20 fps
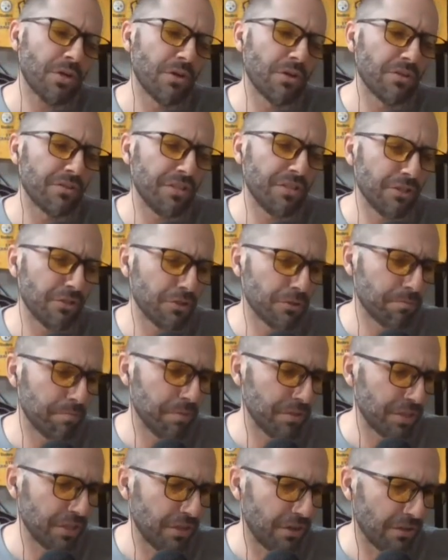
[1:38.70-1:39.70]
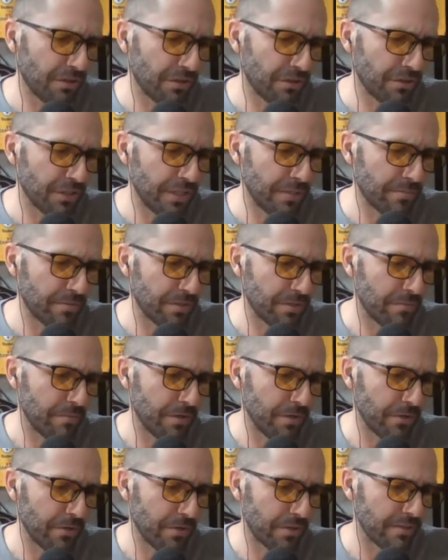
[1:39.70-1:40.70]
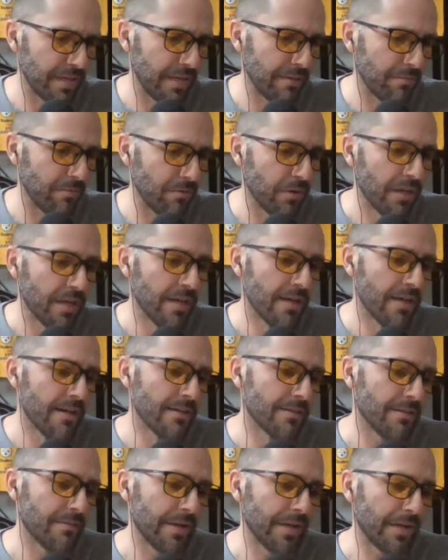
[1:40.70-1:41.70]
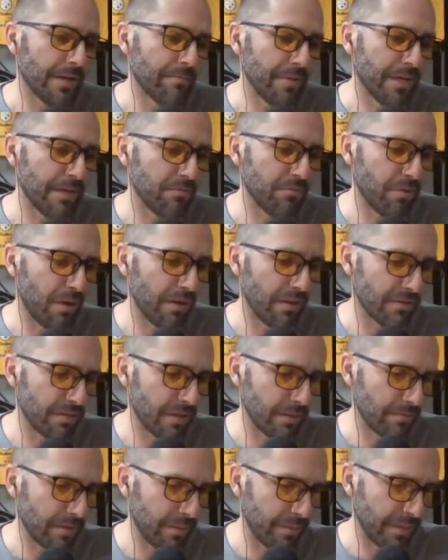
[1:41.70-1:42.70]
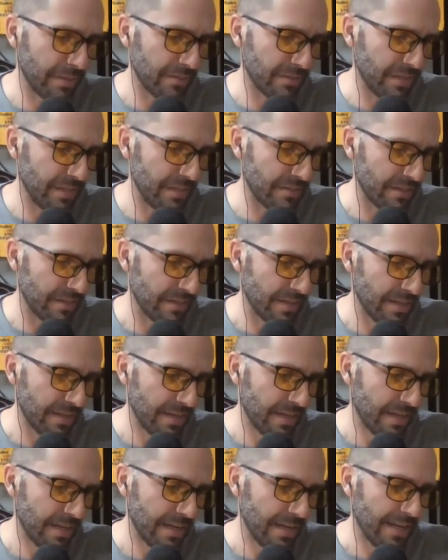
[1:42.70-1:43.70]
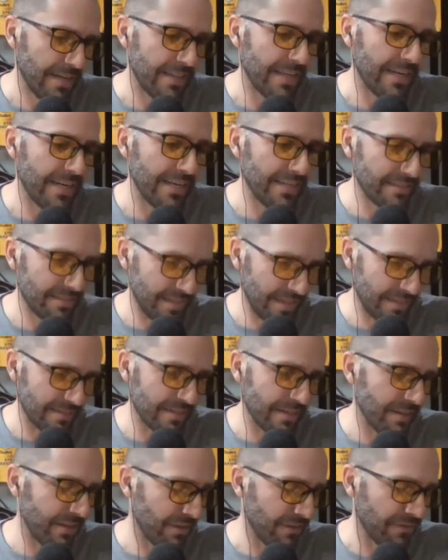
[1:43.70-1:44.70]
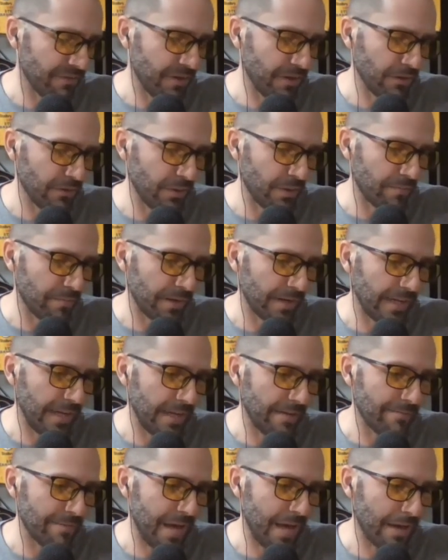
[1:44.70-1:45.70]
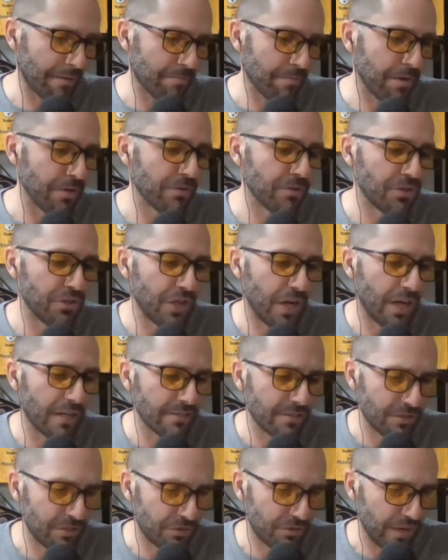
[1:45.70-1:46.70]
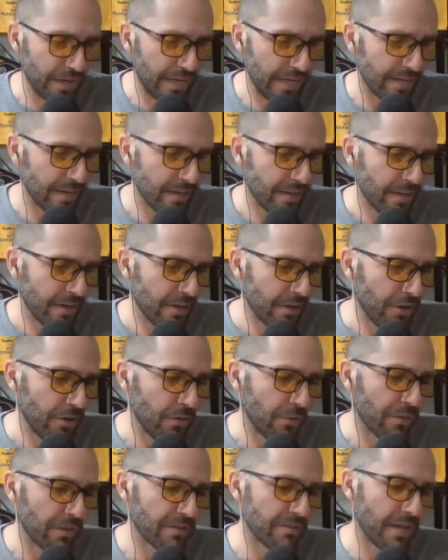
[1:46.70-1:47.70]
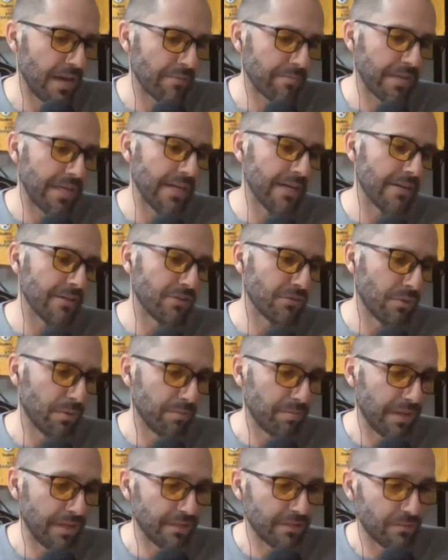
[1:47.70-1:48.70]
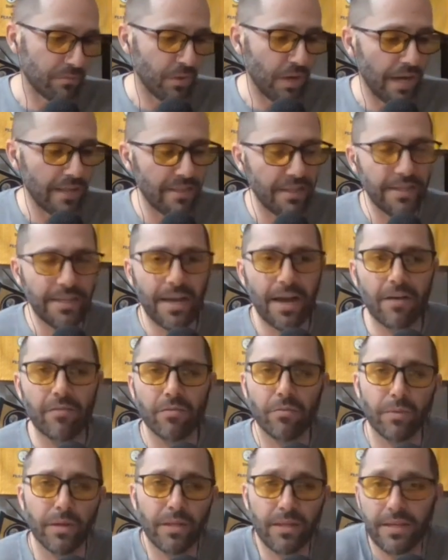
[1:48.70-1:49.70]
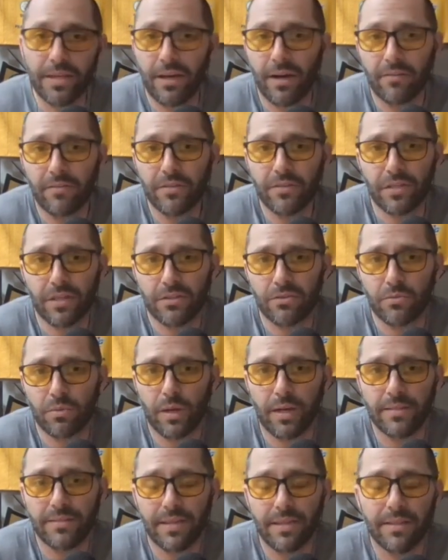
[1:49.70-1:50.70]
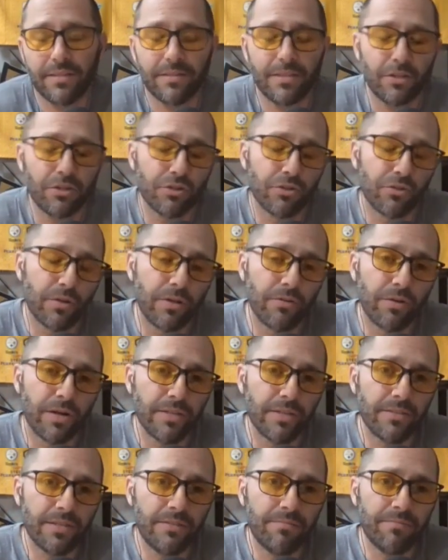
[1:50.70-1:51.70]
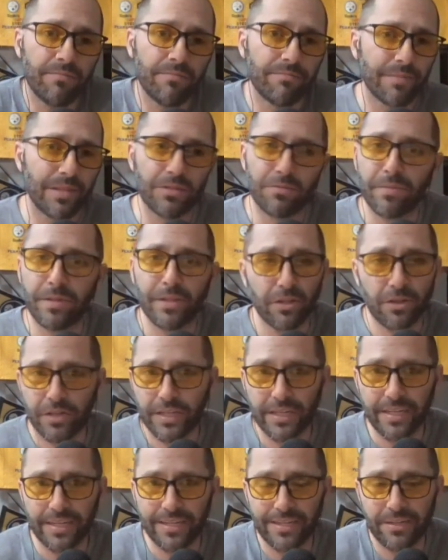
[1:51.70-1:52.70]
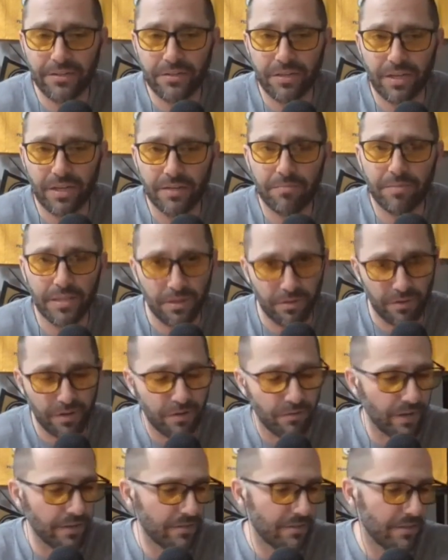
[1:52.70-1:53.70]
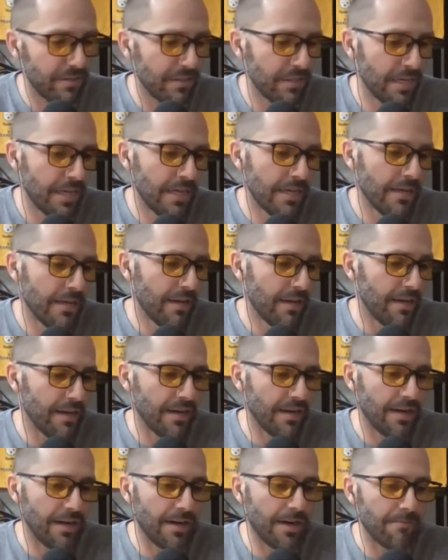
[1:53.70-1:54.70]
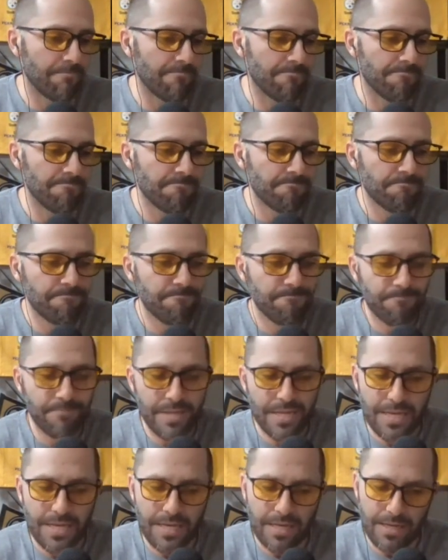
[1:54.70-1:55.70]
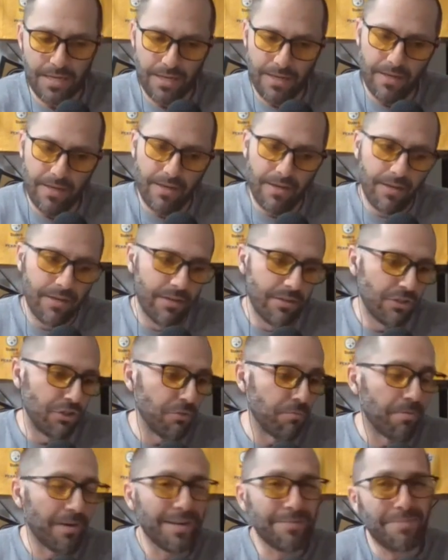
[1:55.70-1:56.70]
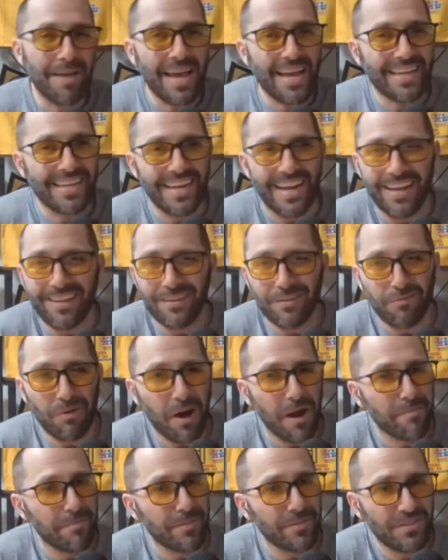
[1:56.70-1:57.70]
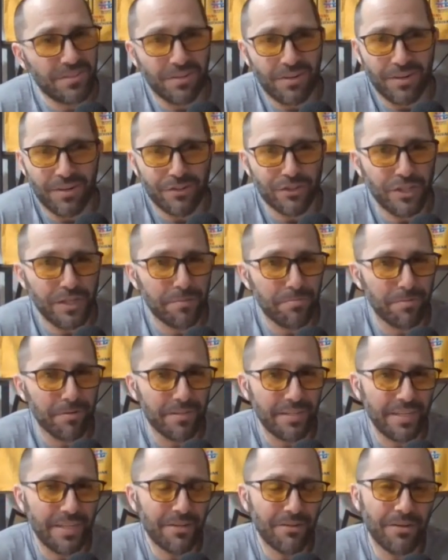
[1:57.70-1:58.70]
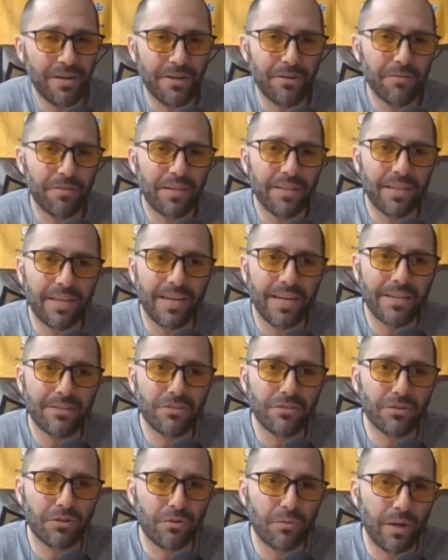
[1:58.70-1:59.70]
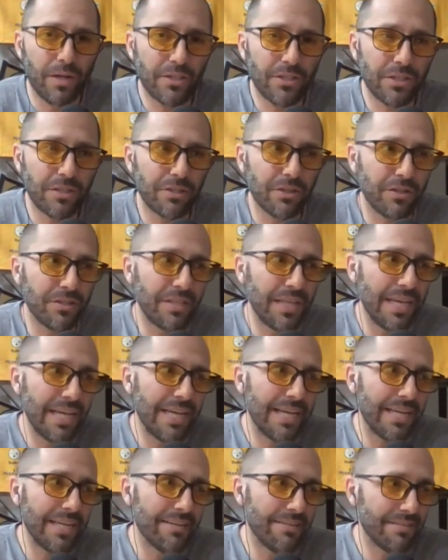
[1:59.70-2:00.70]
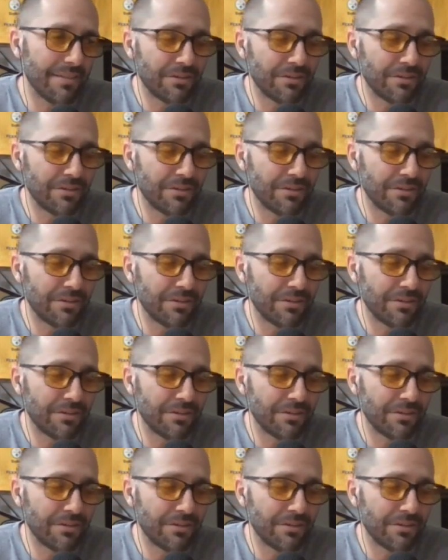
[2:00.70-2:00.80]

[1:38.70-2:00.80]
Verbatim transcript: Are the Steelers pushing all their chips in the middle of the table to make a big run this upcoming season? And then he says in a follow-up, I came back post-Johnson trade. Who are the top candidates to replace him? Well, I think Calvin Ridley, obviously. That's what I said. The Steelers are interested. Doesn't mean they're going to get a deal done, but they're interested. Um, do you bring back an Allen Robinson on a cheaper deal? I don't think that answers the question. Could they?